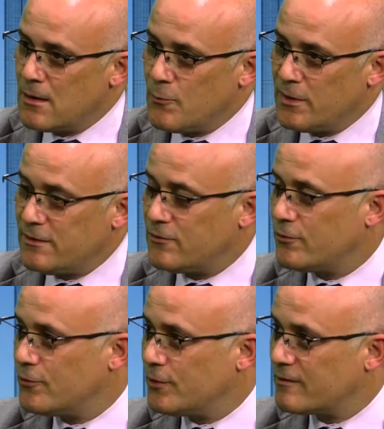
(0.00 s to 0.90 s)
went into
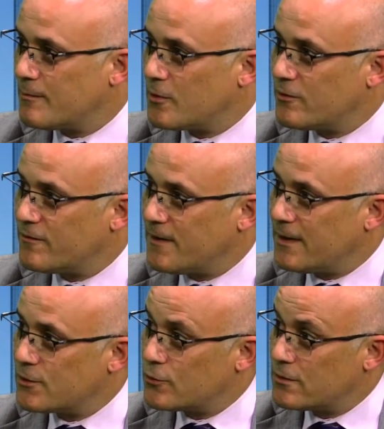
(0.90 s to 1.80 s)
doing some
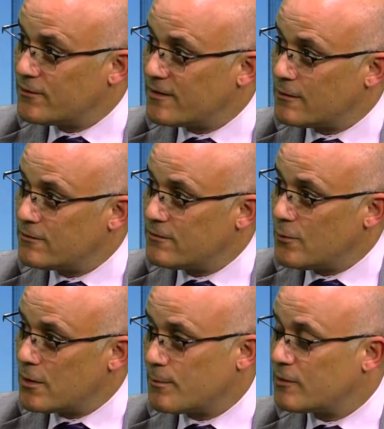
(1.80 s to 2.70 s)
financial consultancy
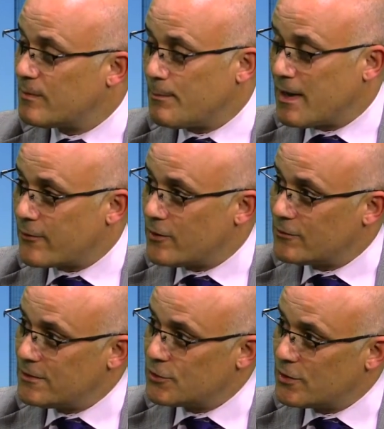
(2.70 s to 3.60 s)
work because my background
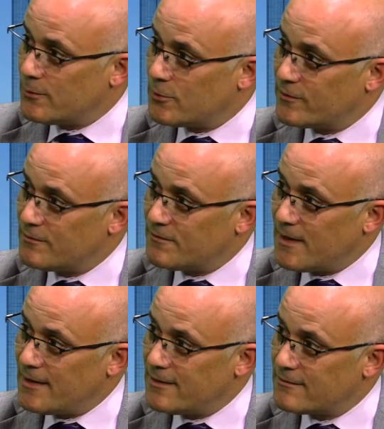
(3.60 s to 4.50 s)
initially was in
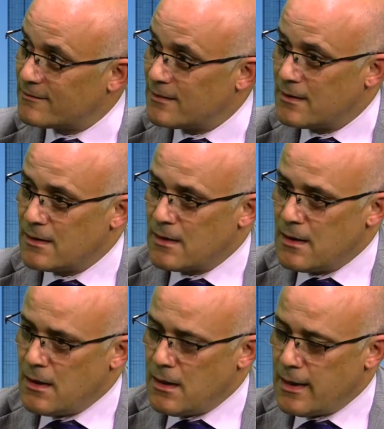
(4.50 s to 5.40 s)
finance.
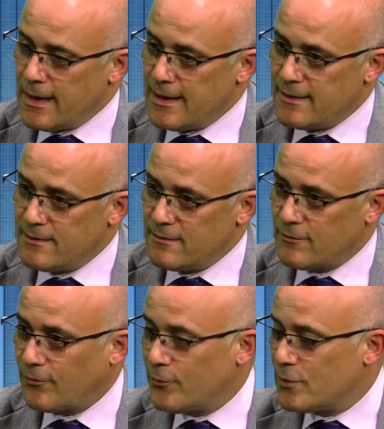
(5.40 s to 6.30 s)
And
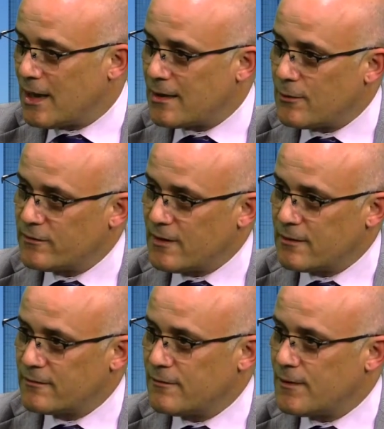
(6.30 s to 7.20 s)
through that, I was
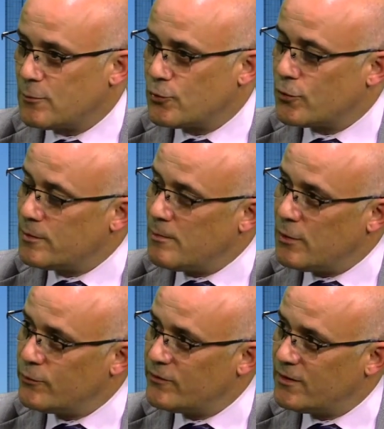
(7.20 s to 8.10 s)
asked if I would join
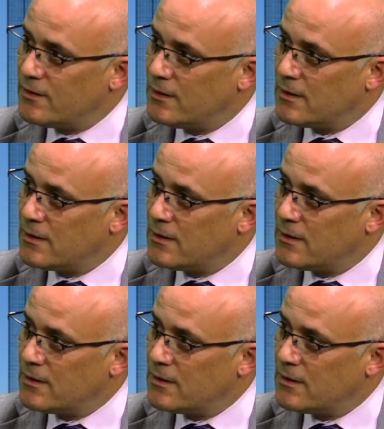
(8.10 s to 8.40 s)
MOSI